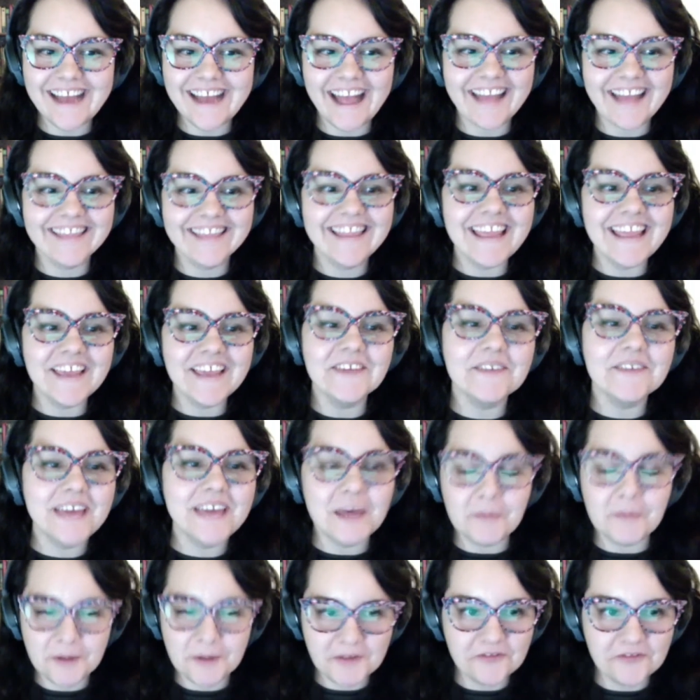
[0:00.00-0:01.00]
and thank you,
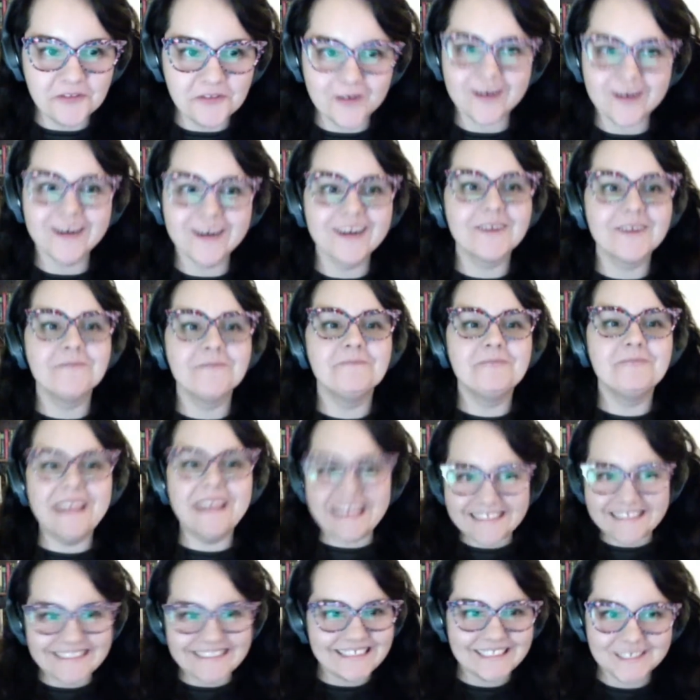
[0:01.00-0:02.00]
Kipyn, for an
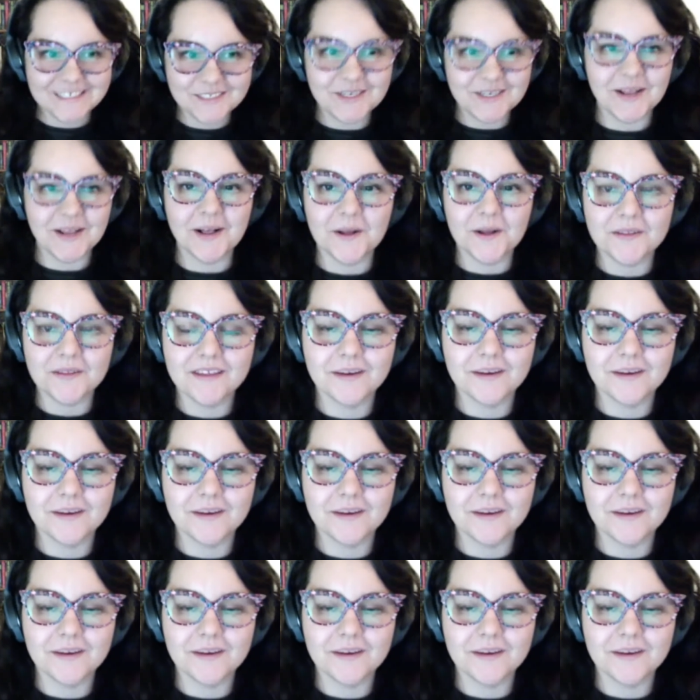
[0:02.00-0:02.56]
amazing show.